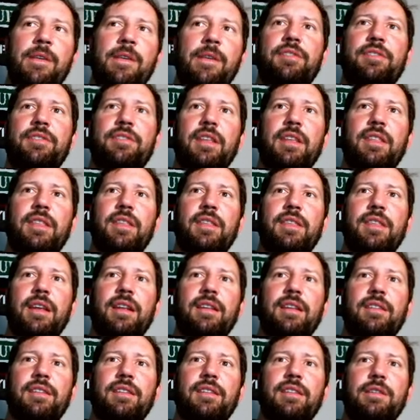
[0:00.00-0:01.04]

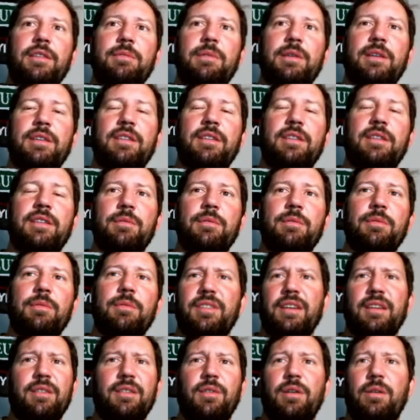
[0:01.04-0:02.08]
Theta streaming key was like